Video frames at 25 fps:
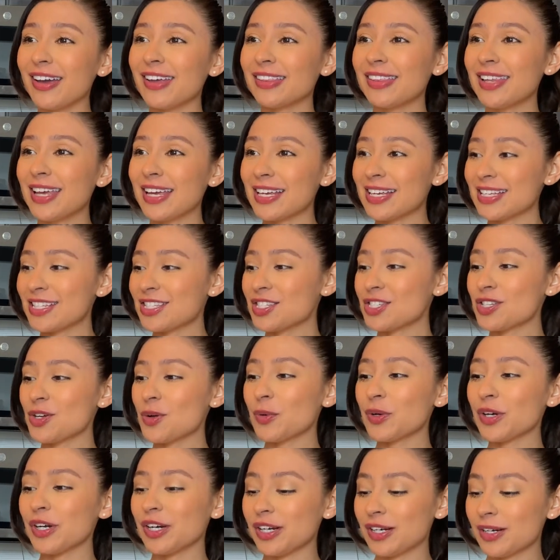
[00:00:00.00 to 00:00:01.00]
Like it's
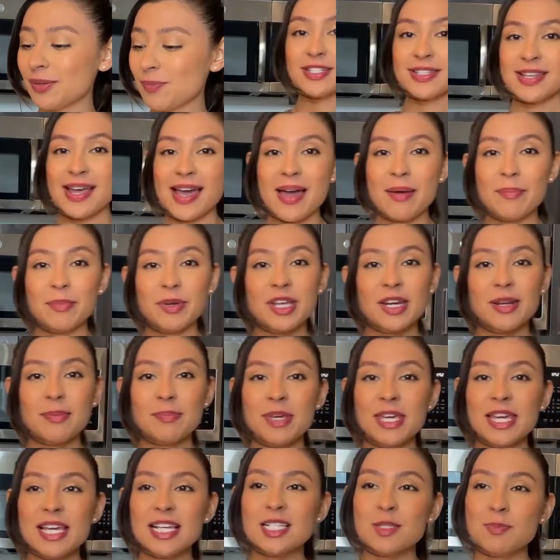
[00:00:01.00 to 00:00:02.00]
so good. I am gonna
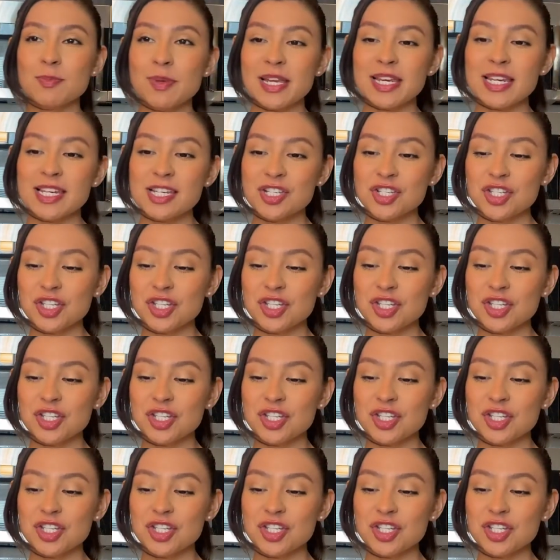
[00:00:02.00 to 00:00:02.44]
be explaining